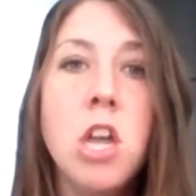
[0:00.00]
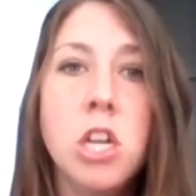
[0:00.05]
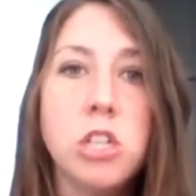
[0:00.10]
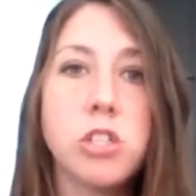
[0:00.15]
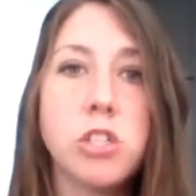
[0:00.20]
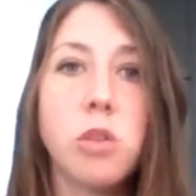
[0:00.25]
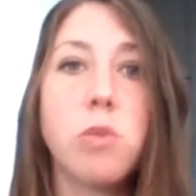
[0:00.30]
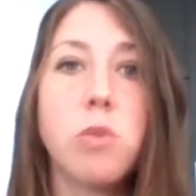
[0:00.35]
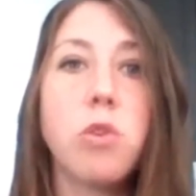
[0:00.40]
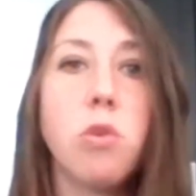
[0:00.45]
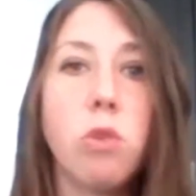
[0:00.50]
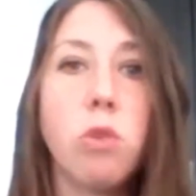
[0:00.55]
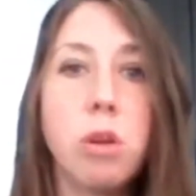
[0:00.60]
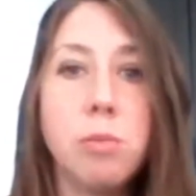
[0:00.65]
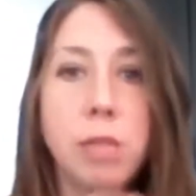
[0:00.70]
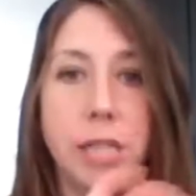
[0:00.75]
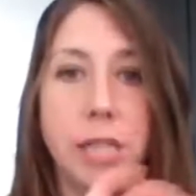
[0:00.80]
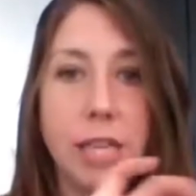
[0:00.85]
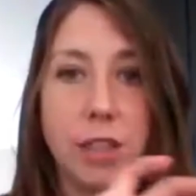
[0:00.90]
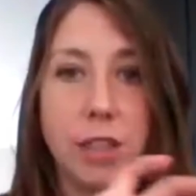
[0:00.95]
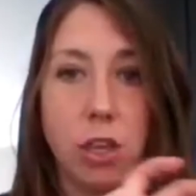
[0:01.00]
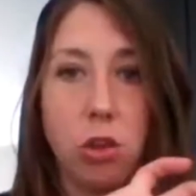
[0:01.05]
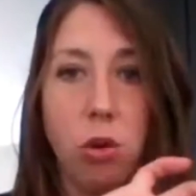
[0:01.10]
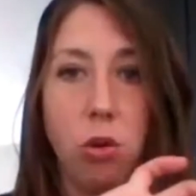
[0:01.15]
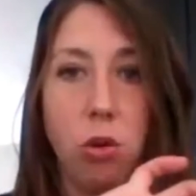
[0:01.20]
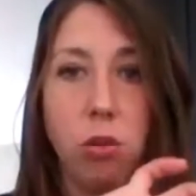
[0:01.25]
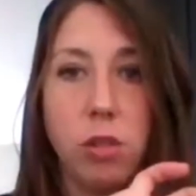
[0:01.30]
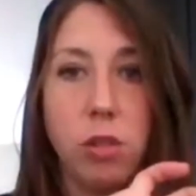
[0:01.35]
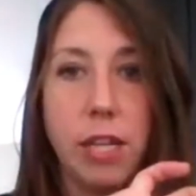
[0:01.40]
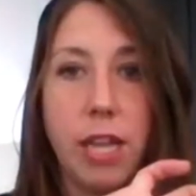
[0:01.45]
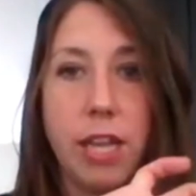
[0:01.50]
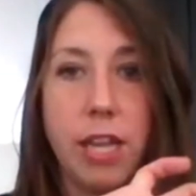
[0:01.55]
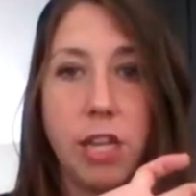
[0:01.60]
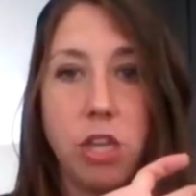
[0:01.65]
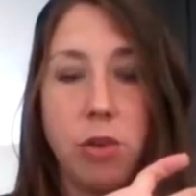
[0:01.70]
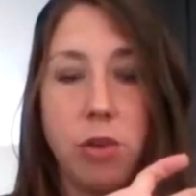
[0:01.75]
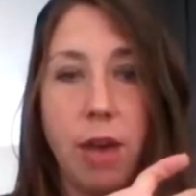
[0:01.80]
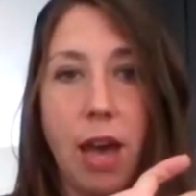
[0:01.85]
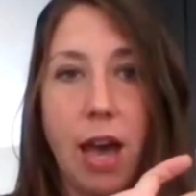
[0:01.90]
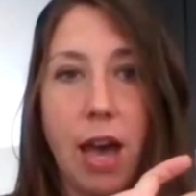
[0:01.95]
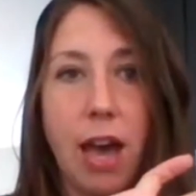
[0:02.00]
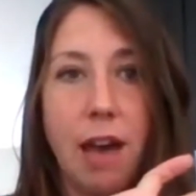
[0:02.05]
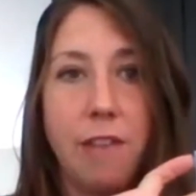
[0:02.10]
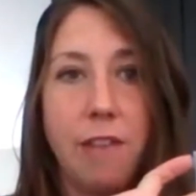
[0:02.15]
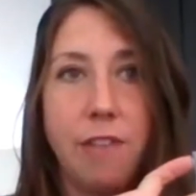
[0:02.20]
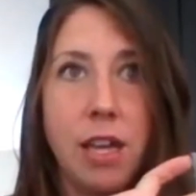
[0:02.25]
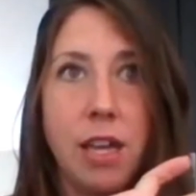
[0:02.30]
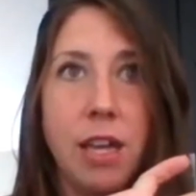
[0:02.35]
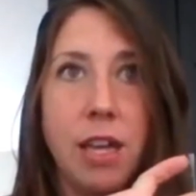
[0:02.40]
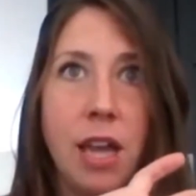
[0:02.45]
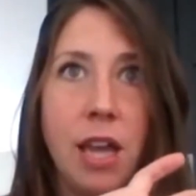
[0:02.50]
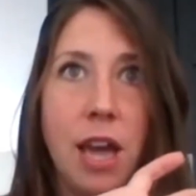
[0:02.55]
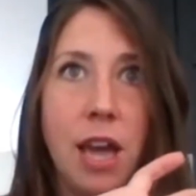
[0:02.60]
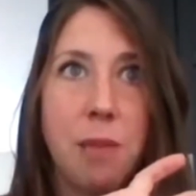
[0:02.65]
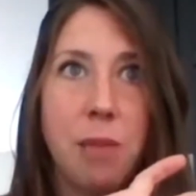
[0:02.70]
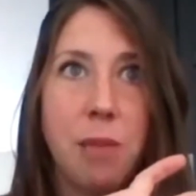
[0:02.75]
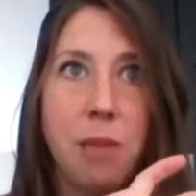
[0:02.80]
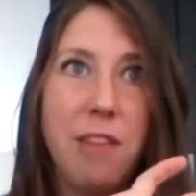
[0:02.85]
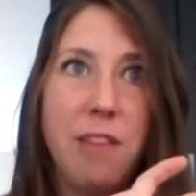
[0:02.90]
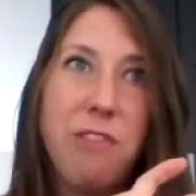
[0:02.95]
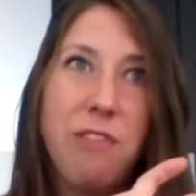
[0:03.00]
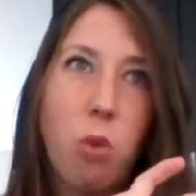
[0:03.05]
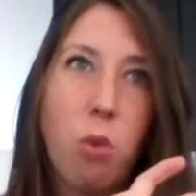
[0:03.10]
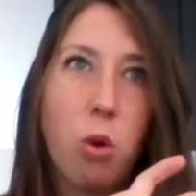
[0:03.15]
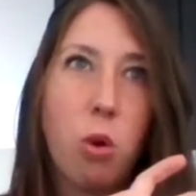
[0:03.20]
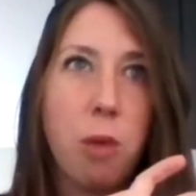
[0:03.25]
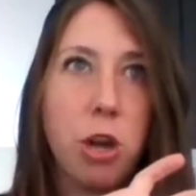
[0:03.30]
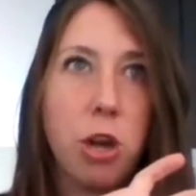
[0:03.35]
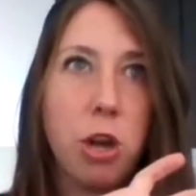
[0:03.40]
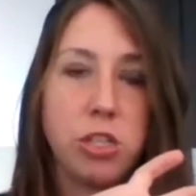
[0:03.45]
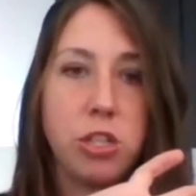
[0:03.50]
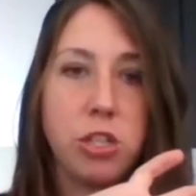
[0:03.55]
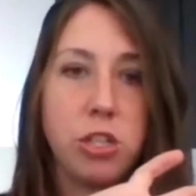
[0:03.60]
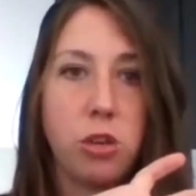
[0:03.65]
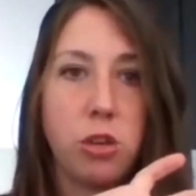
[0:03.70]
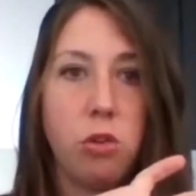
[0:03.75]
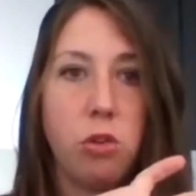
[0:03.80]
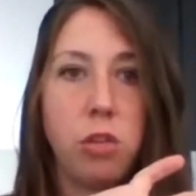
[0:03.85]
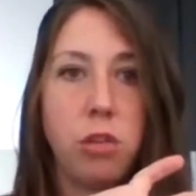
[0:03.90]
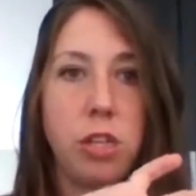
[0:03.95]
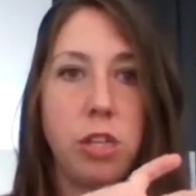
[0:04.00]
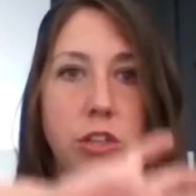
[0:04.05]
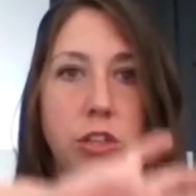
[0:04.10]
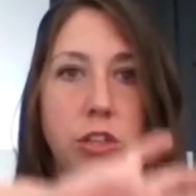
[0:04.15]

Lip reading: So normally the colon, you have kind of four parts to the colon.